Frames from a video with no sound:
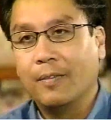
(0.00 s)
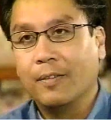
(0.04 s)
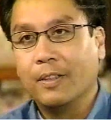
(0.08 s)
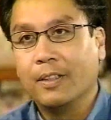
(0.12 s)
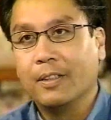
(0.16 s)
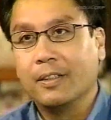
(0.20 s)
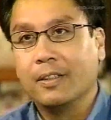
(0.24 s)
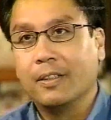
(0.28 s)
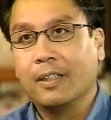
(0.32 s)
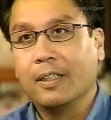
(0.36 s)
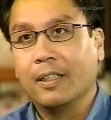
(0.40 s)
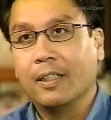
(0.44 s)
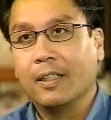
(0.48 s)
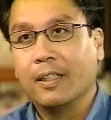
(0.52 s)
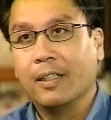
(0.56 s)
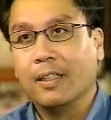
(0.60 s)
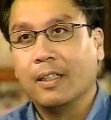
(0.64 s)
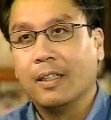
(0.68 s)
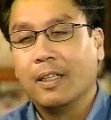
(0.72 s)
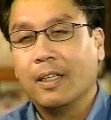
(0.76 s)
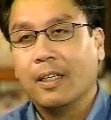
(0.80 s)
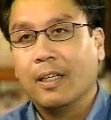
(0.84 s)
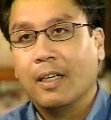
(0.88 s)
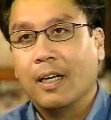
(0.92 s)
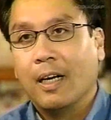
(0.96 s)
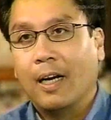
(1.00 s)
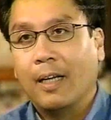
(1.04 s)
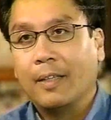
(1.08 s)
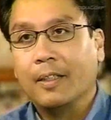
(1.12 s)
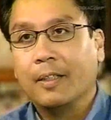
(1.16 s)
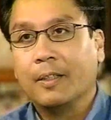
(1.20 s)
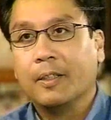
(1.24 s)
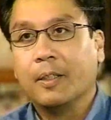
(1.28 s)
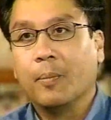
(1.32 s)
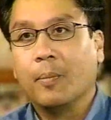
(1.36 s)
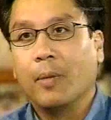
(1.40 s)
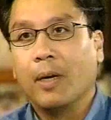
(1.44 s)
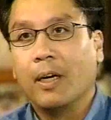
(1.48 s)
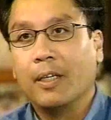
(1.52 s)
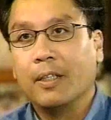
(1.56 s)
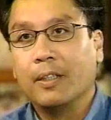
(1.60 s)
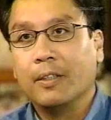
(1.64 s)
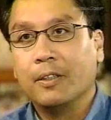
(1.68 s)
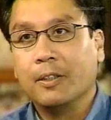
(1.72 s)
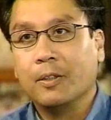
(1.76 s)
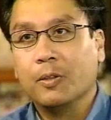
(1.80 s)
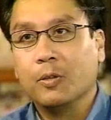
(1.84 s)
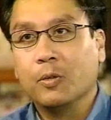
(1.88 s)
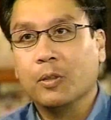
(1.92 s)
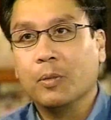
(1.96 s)
haven't
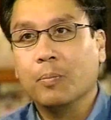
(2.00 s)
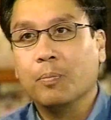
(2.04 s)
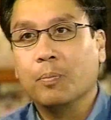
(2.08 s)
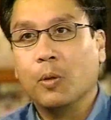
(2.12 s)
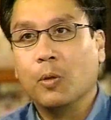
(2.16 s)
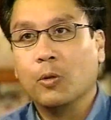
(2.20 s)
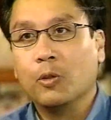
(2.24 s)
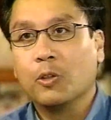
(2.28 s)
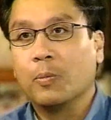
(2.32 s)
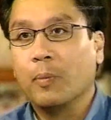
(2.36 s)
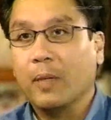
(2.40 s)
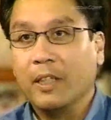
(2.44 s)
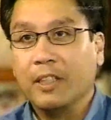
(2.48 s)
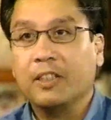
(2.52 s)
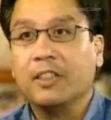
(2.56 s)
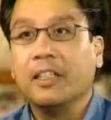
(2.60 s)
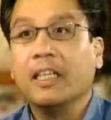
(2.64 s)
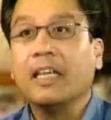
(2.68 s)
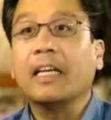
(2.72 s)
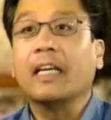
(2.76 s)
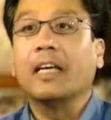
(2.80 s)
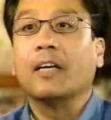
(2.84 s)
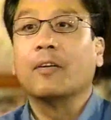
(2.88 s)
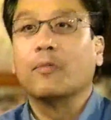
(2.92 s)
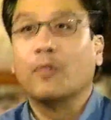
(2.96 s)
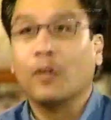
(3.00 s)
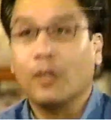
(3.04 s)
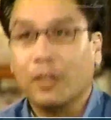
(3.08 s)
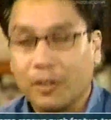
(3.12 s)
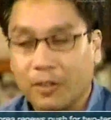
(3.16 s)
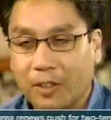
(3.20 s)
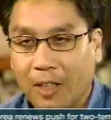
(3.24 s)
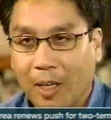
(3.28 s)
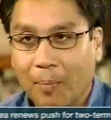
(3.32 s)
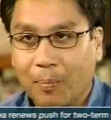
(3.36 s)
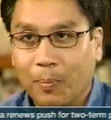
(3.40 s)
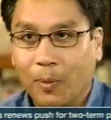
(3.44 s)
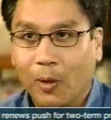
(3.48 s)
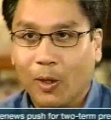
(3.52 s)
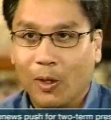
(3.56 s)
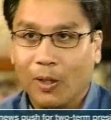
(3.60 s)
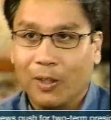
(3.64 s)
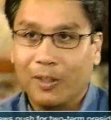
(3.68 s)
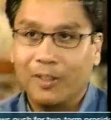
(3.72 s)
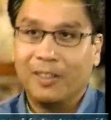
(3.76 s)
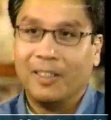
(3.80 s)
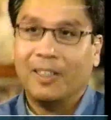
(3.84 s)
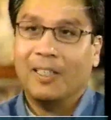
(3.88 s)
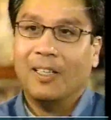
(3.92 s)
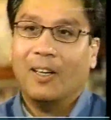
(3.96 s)
had the temerity to impose my singing, for
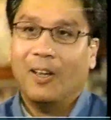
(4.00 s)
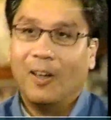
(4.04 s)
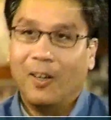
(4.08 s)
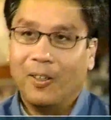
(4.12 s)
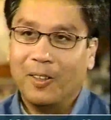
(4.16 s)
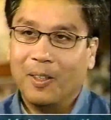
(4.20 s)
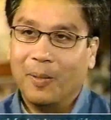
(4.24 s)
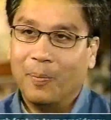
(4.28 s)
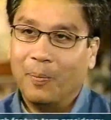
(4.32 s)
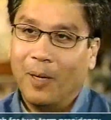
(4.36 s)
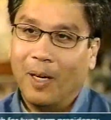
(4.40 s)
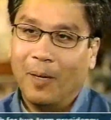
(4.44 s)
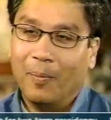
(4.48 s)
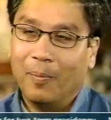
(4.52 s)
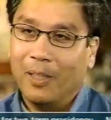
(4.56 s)
example,